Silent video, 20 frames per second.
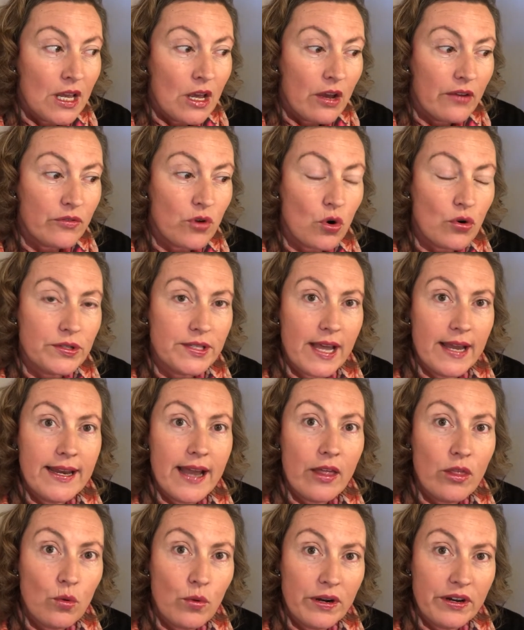Of course,
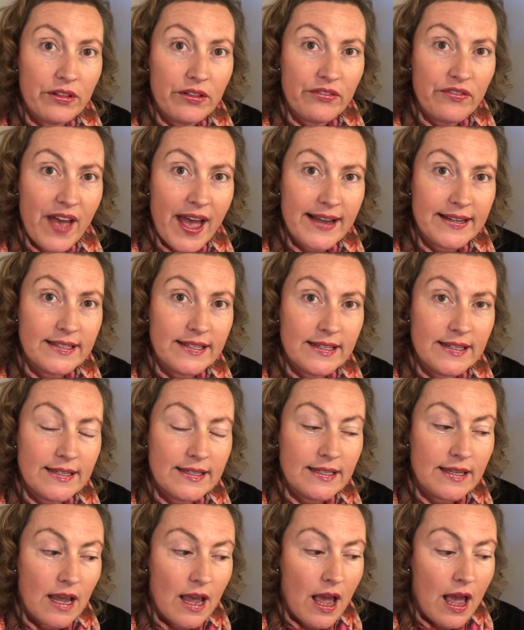another one of the
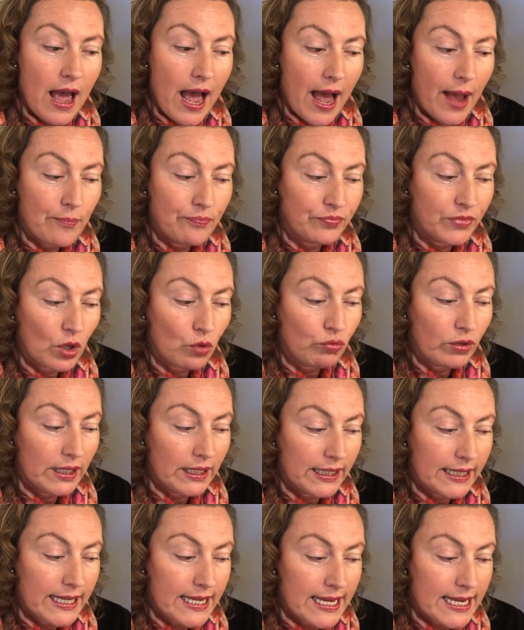factors
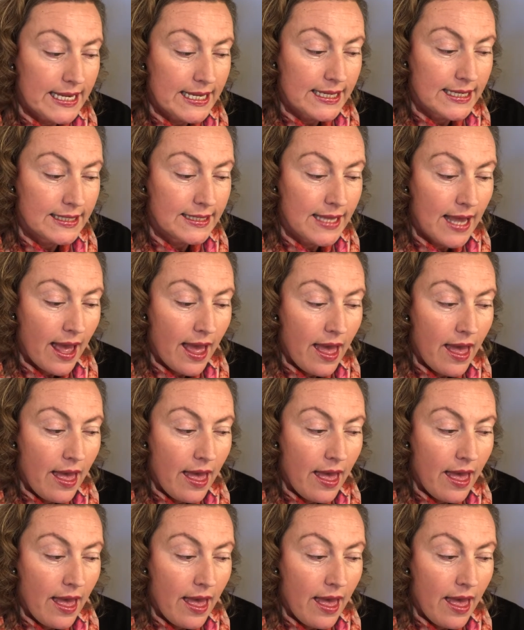really is